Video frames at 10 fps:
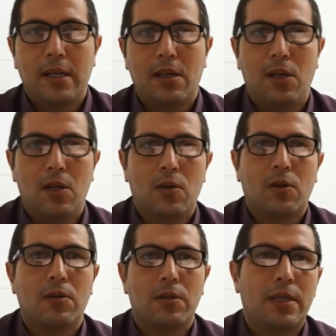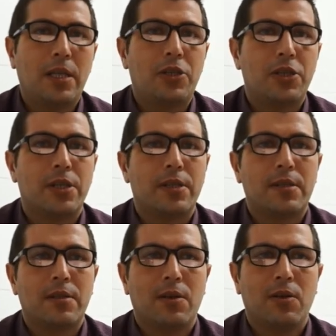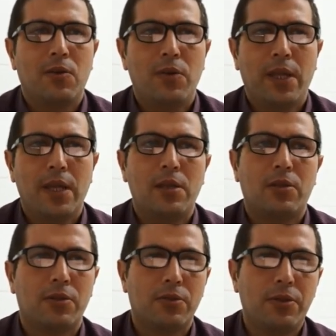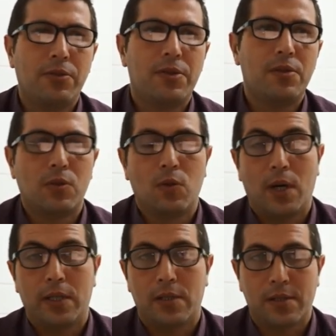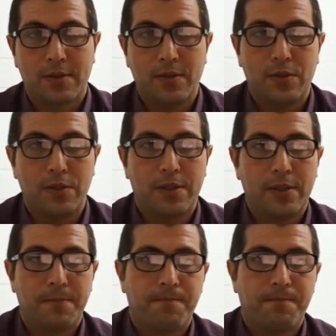local teachers who can introduce you to other schools.